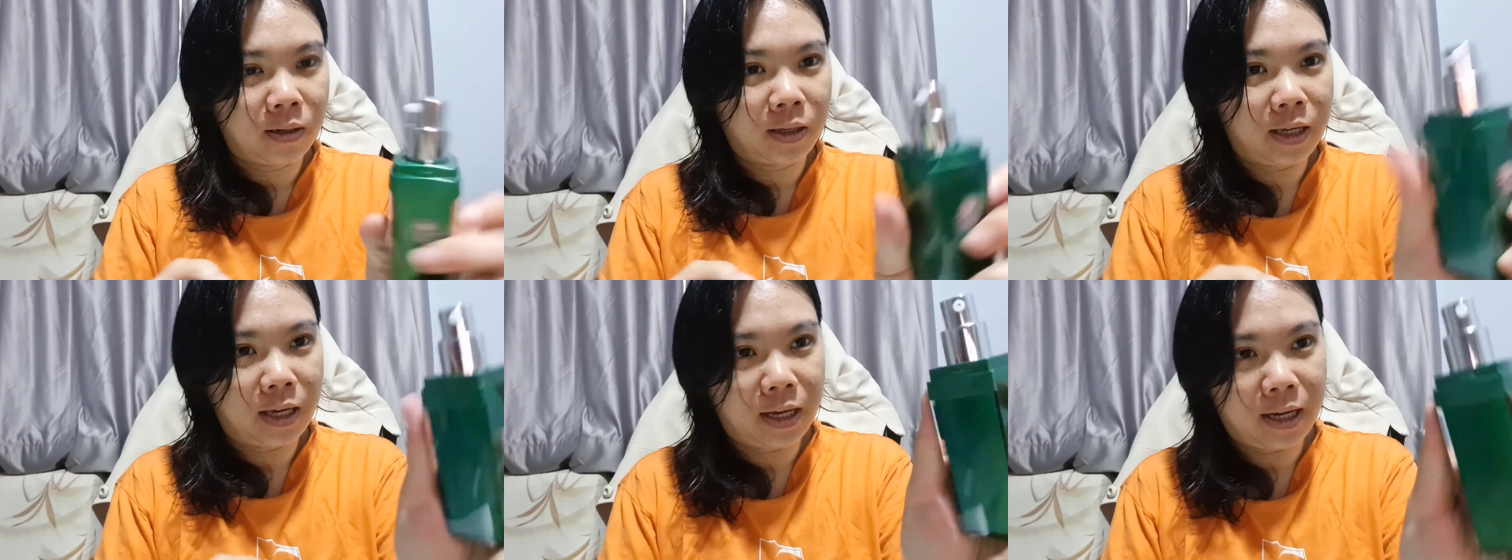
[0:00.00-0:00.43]

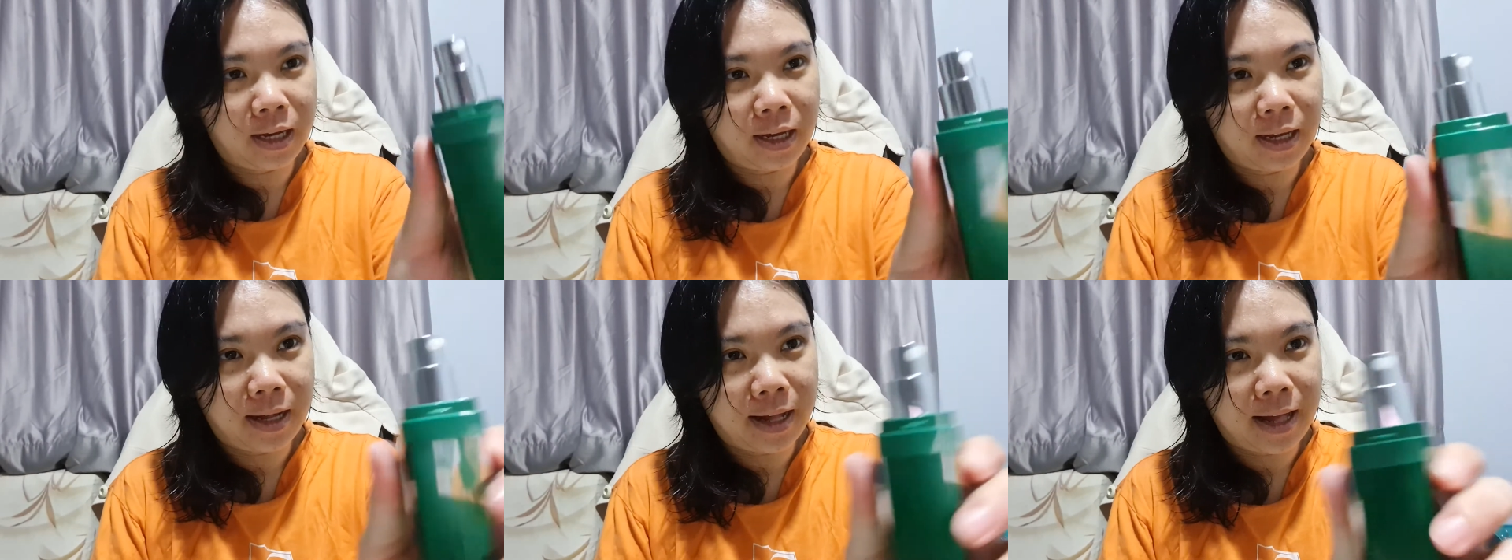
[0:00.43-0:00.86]
Okay,
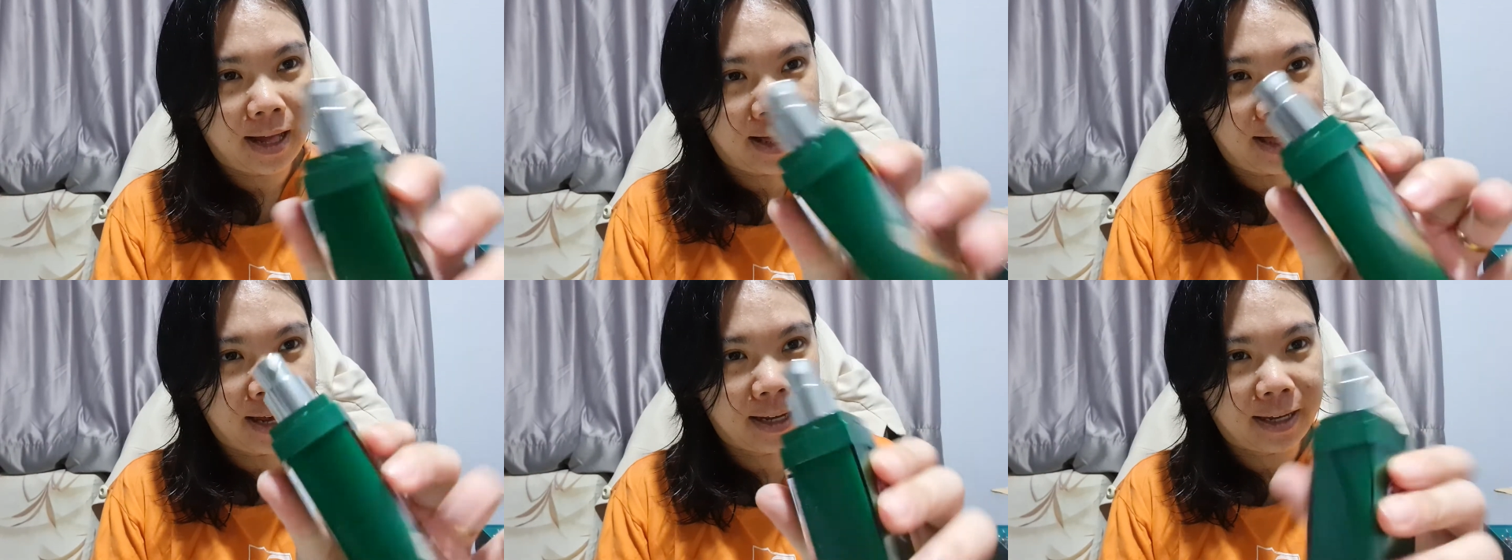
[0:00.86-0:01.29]
I
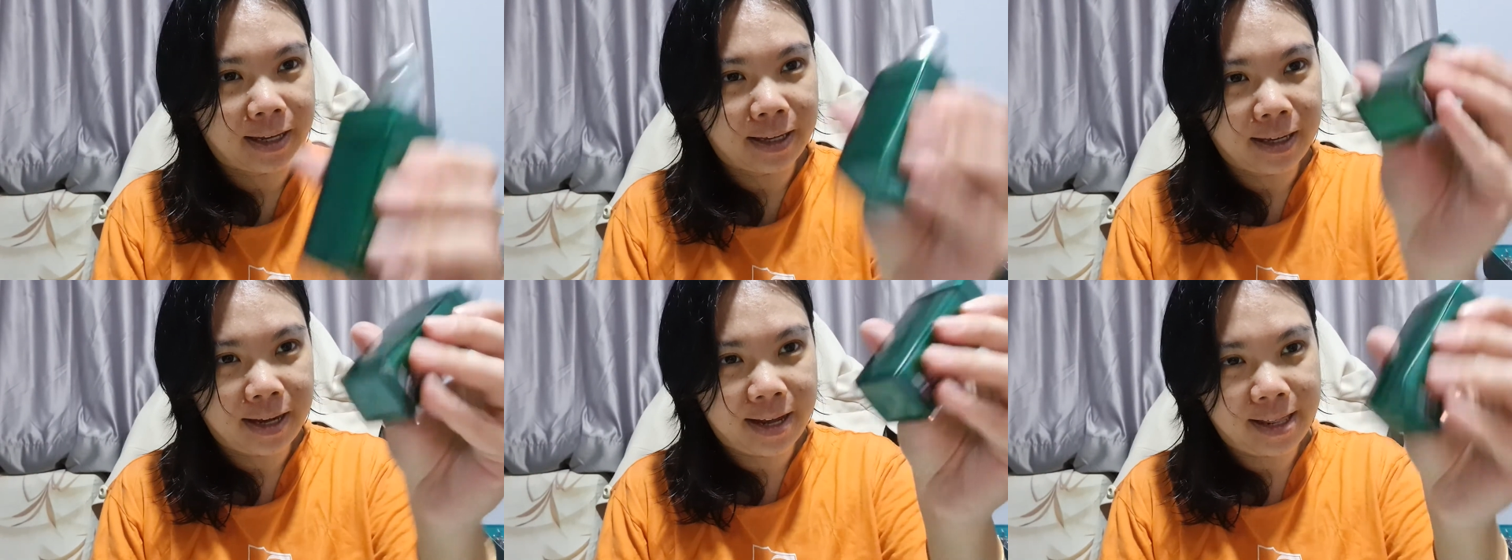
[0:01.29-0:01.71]

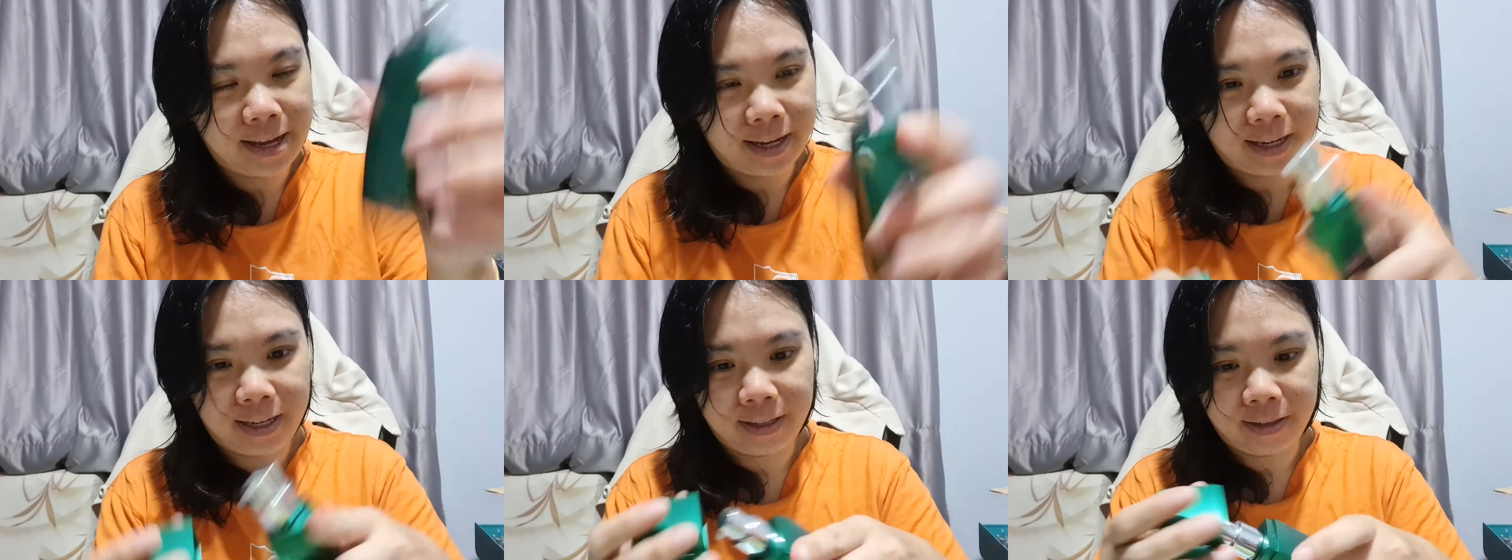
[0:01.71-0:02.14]

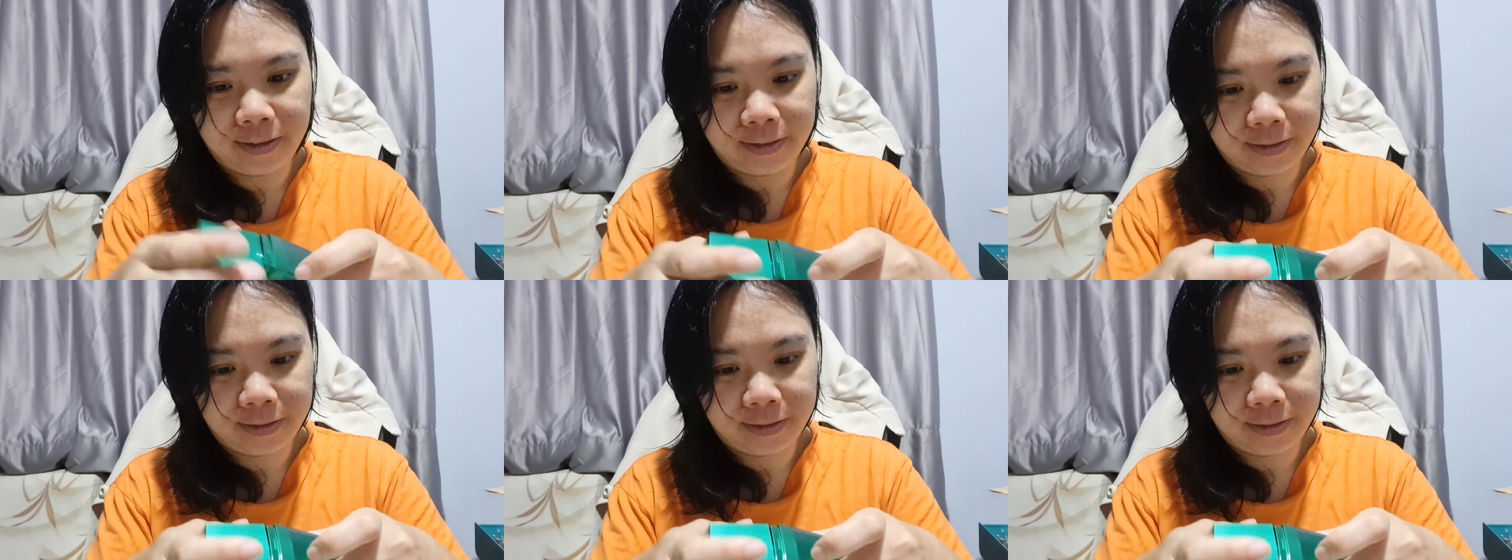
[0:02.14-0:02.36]
like it.